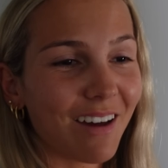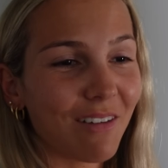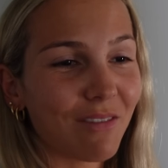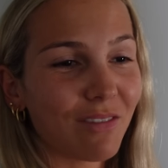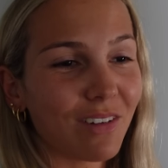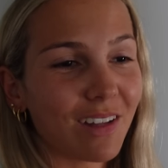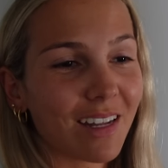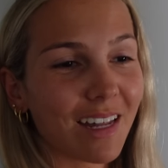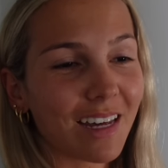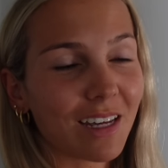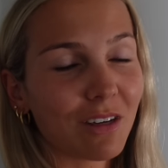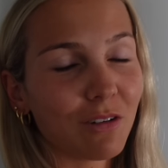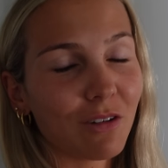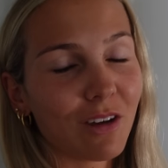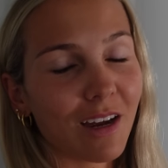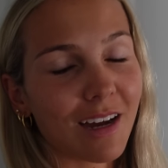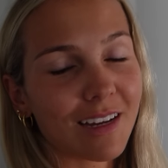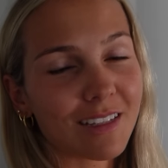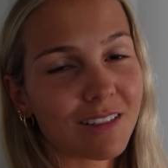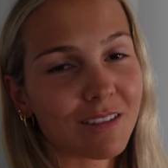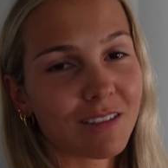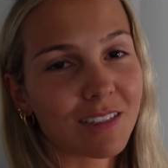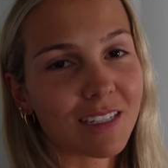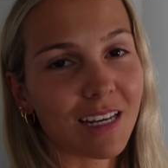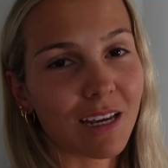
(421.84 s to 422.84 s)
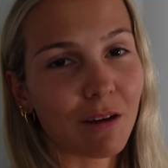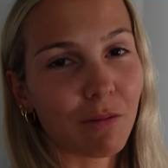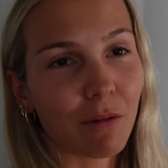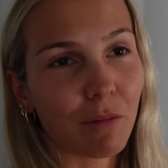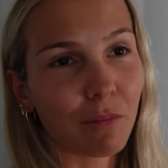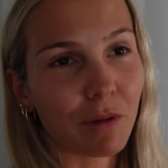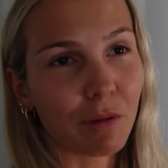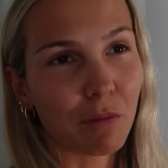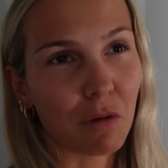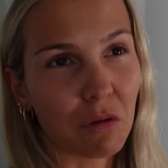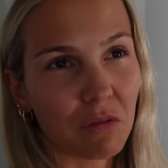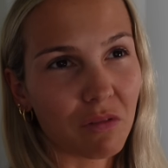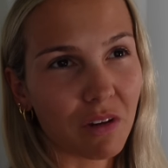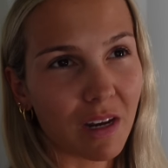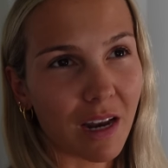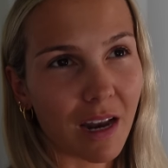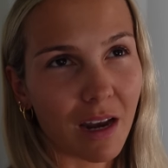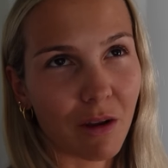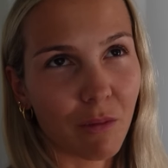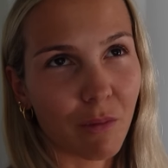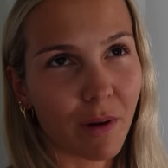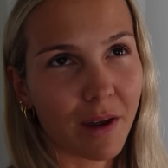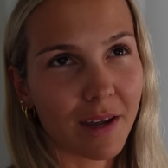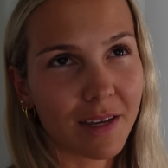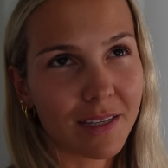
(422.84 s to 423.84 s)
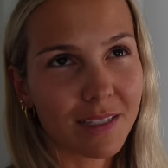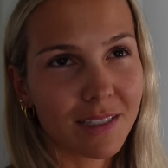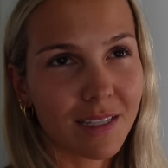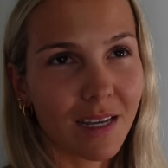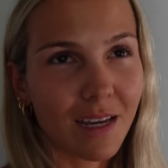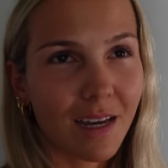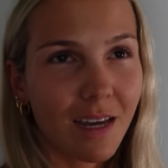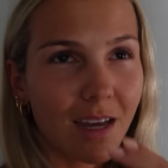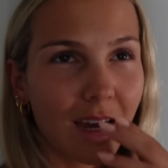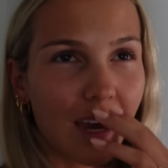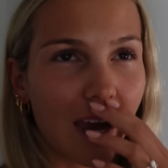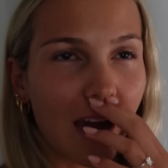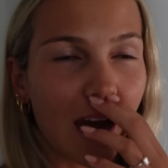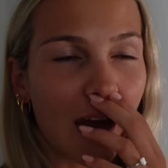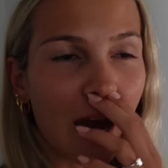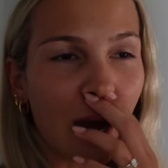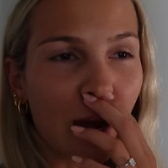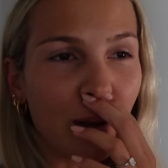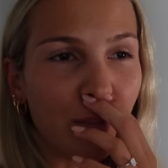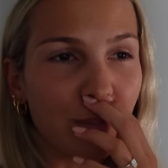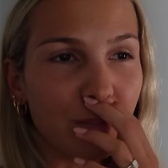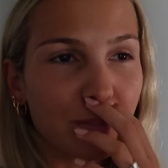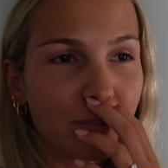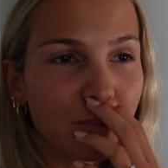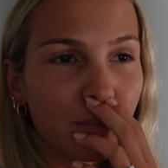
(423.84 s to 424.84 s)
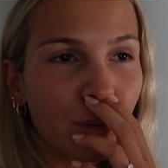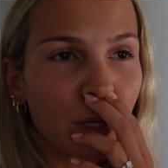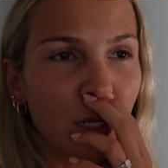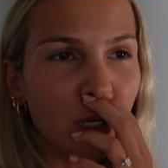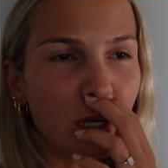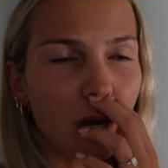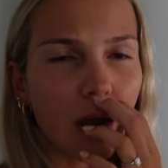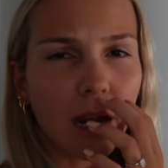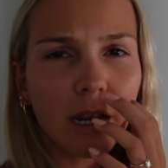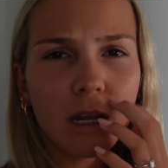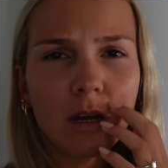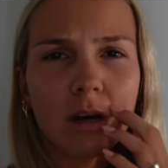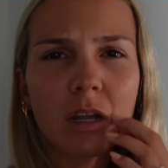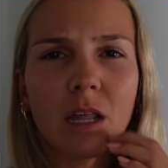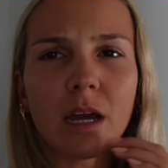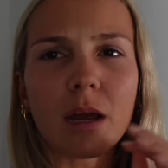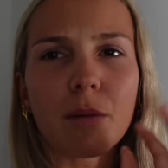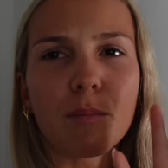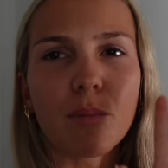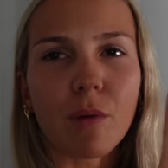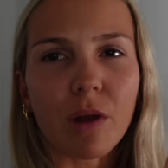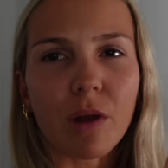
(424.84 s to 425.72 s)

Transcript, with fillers: I feel like you guys will see when we move in anyways. Um, but you kind of got like a